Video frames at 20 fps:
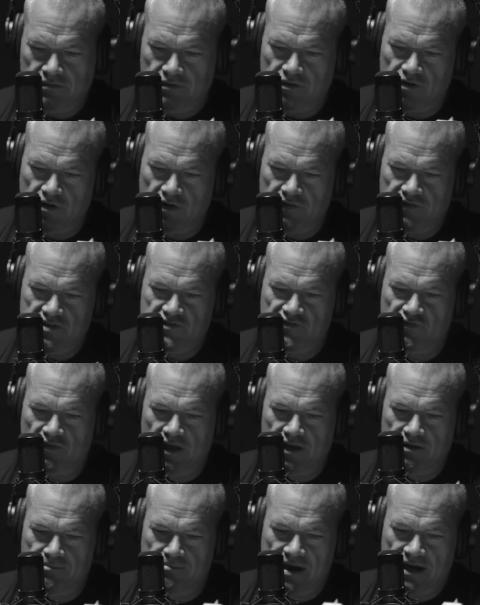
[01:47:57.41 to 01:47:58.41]
You're on this
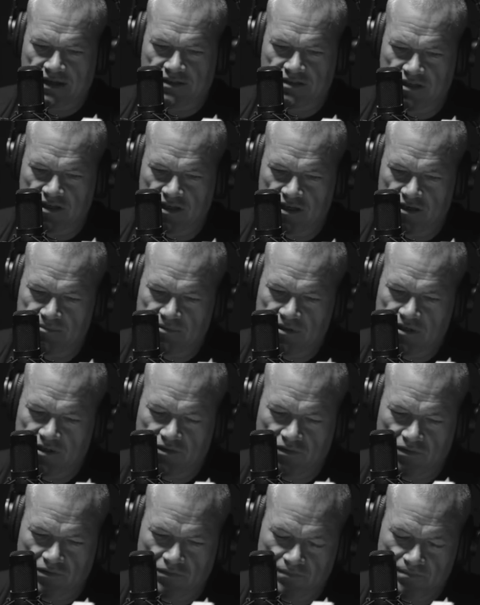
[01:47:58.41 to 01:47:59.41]
flight back to Camp
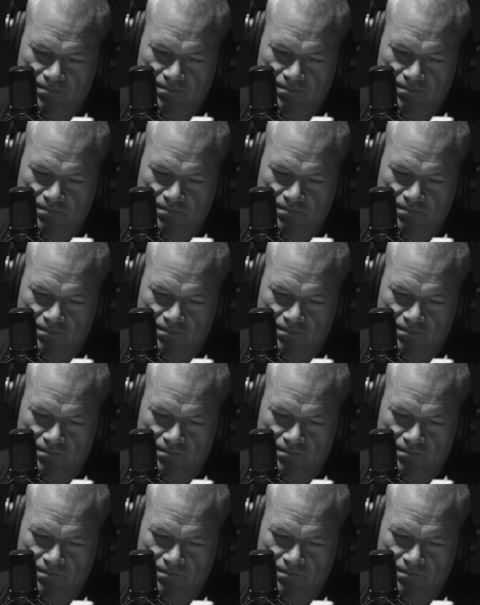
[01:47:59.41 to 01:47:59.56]
Eagle.